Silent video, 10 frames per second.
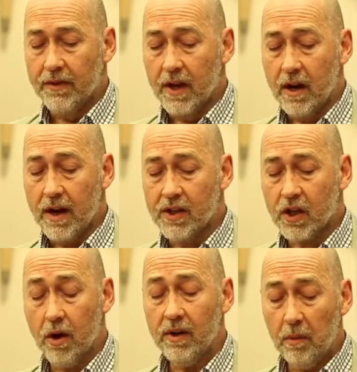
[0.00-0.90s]
There is
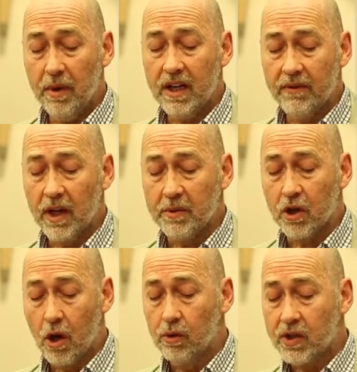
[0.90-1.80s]
currently being developed a
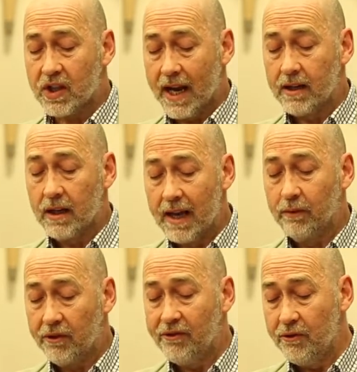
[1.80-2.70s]
gold standard
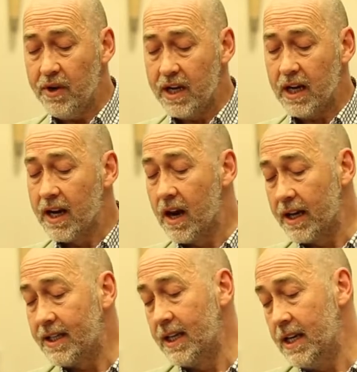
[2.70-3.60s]
level 3 in
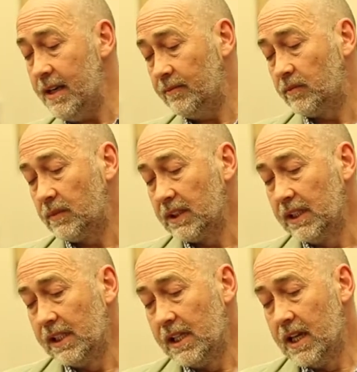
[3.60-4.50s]
IT.
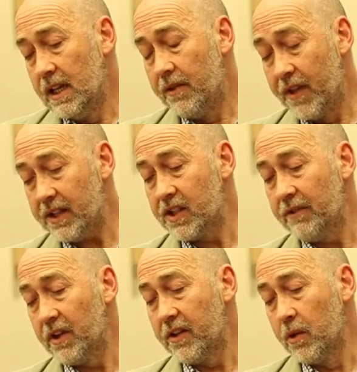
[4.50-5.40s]
That's
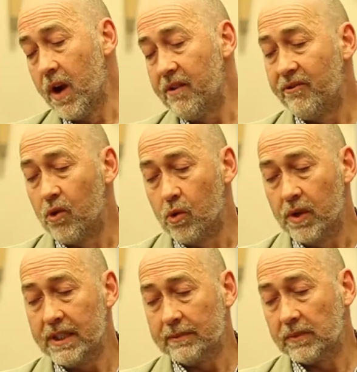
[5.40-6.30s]
definitely the way
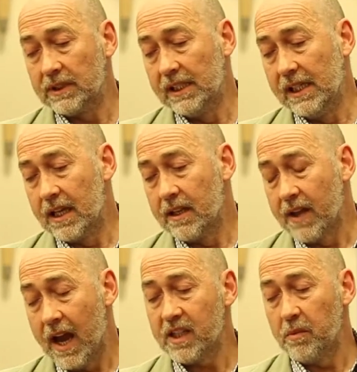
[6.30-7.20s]
forward.
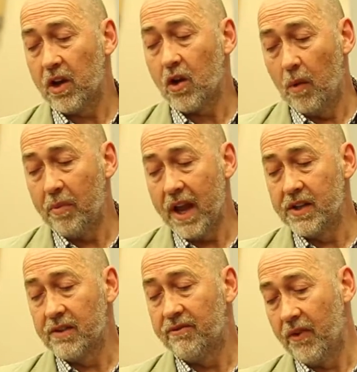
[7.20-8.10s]
There has to be a
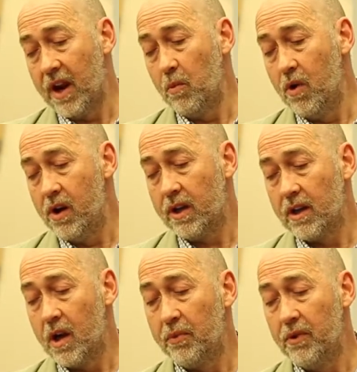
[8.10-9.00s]
comprehensive framework
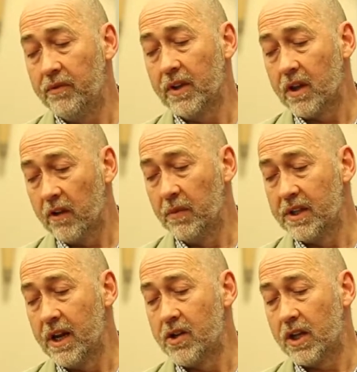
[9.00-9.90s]
approved at
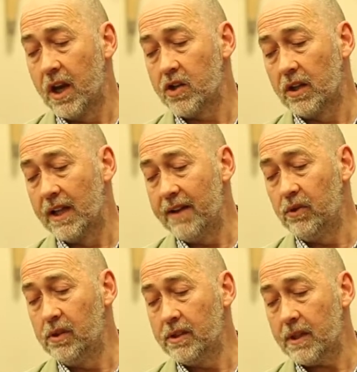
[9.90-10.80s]
government and educational
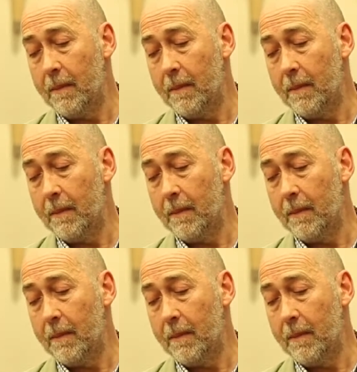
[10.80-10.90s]
level,